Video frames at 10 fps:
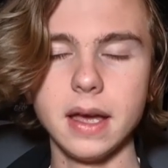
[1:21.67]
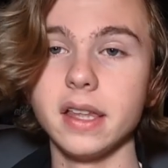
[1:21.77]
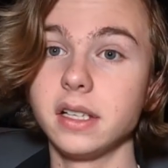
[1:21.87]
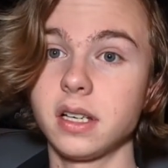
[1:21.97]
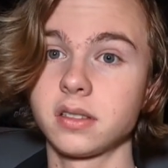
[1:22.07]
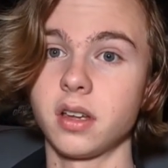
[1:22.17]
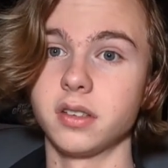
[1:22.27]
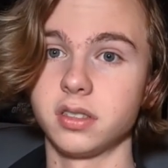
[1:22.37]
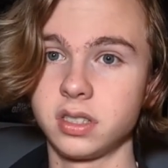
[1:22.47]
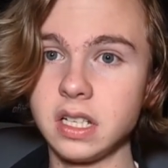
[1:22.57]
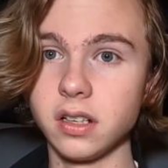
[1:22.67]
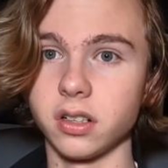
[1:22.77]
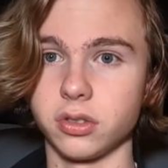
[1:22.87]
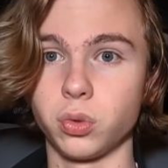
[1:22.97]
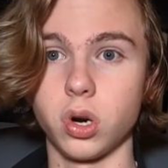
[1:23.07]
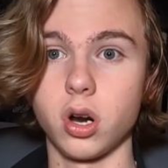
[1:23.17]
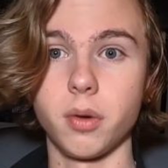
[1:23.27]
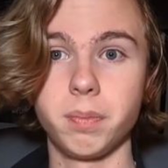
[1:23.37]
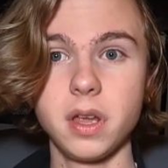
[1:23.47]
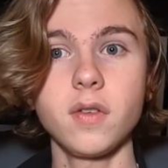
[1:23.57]
They take on the Steelers, who are on
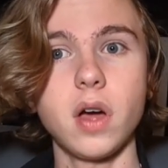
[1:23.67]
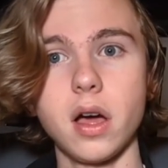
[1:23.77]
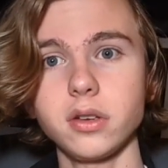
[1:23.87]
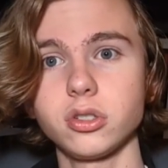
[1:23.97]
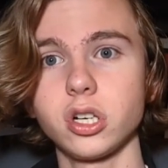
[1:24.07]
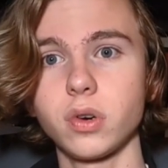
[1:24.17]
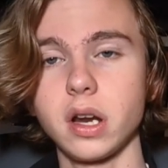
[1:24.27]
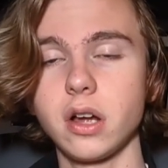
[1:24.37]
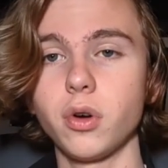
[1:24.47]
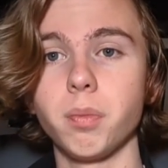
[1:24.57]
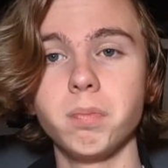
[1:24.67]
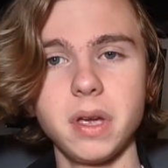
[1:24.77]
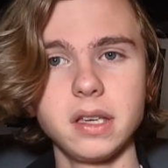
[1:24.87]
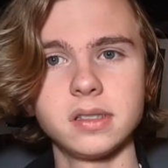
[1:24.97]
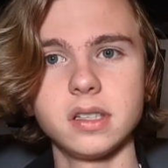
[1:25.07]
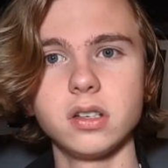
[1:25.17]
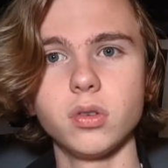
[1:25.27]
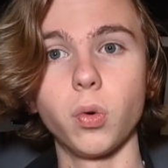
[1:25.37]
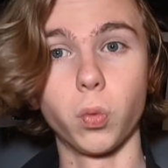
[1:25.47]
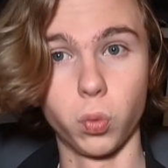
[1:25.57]
a bit of a hot streak right now with
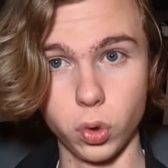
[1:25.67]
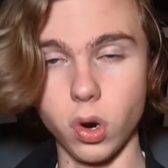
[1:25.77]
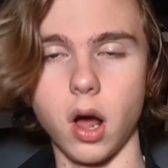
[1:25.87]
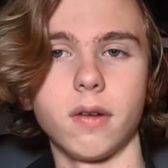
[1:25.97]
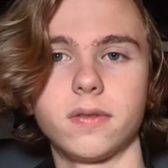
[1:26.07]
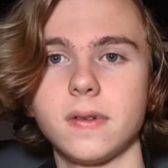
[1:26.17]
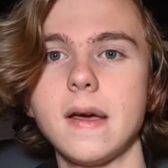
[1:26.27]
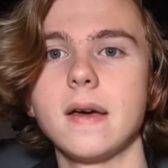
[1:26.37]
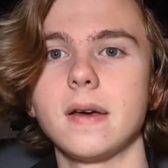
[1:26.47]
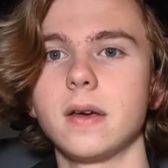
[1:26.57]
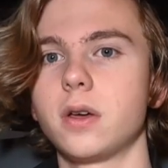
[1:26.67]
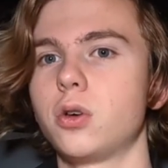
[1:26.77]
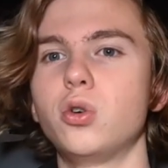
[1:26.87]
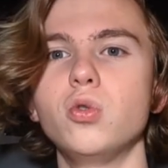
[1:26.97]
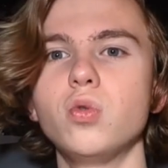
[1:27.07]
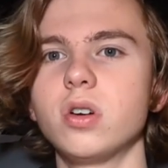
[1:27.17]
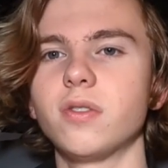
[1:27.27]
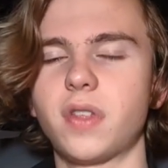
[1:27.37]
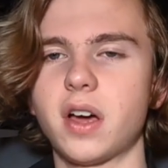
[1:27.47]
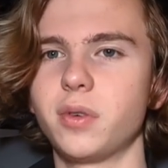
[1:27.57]
Mason Rudolph. Who would
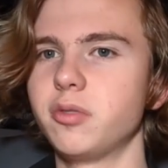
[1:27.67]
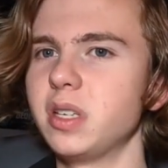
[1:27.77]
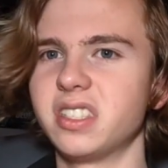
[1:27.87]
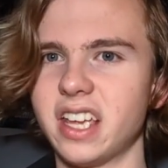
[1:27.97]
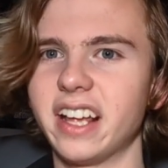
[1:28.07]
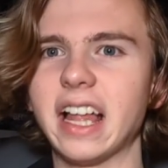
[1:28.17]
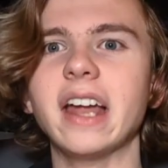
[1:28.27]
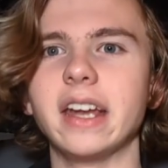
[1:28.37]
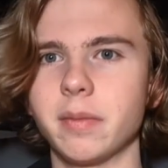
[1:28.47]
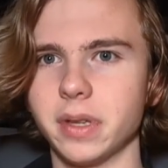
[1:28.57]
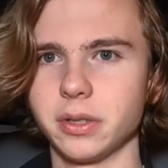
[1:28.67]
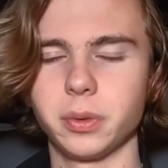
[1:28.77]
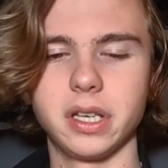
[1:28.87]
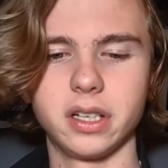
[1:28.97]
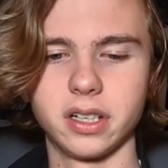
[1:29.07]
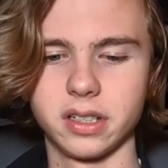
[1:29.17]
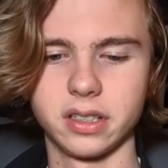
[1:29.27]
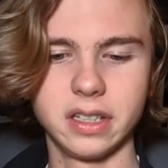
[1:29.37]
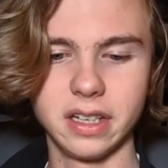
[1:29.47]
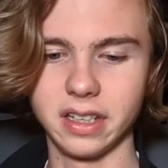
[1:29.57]
have thought we'd be saying that name this week?
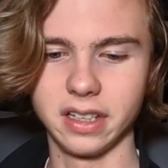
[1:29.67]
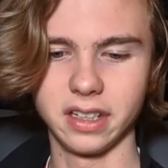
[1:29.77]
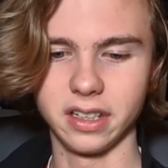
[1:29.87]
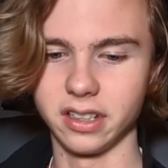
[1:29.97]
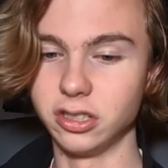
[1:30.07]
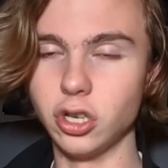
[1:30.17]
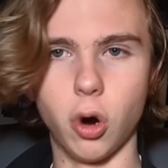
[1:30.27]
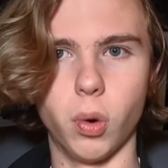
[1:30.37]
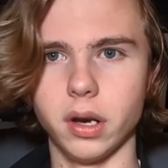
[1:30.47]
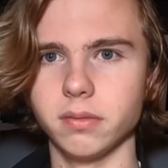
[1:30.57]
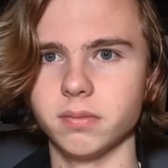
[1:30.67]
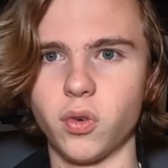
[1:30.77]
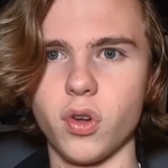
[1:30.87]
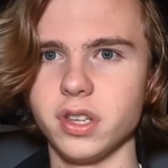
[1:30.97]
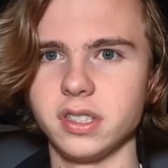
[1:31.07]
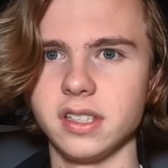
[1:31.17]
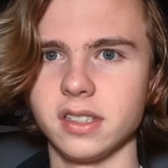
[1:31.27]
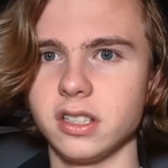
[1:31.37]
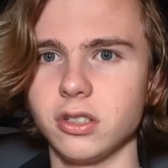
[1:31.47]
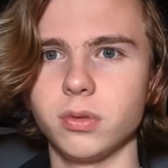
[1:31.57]
No one. Before the
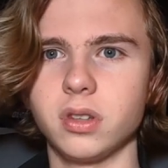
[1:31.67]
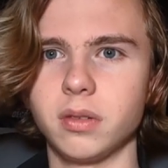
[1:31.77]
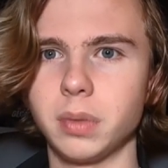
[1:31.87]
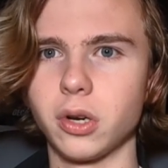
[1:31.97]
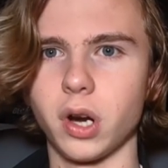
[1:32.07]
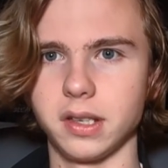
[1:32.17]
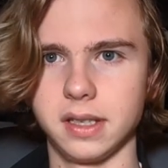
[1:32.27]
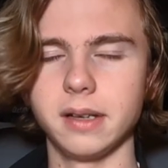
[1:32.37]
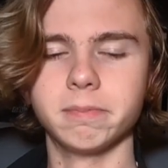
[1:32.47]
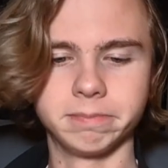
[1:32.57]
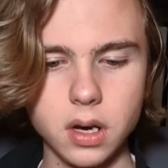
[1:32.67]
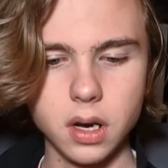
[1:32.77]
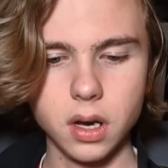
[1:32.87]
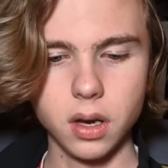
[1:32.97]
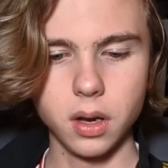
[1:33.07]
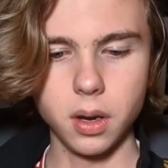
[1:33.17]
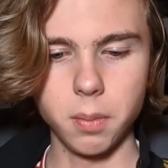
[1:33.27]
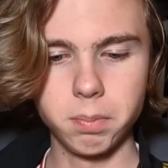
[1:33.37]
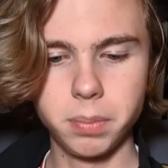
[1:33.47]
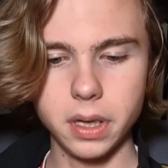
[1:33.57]
season, you'd be crazy.
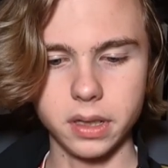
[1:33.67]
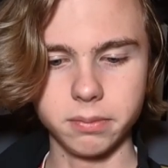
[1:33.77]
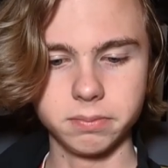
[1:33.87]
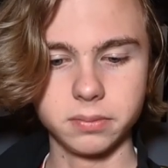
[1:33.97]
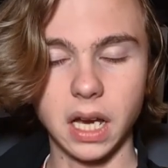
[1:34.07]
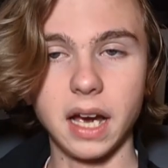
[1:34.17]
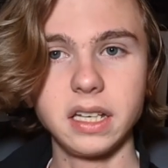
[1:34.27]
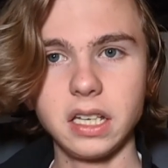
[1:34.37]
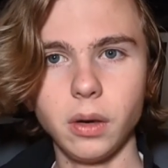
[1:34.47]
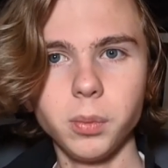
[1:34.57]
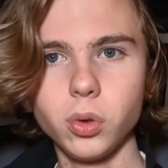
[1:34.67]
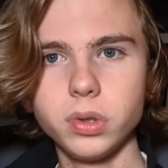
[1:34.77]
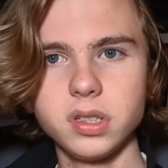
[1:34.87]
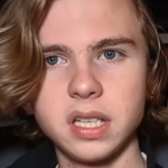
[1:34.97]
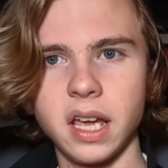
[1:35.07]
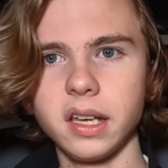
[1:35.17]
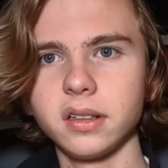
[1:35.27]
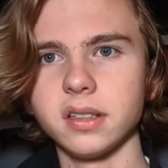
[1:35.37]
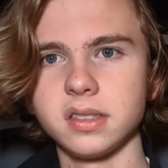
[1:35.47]
But I am going to take the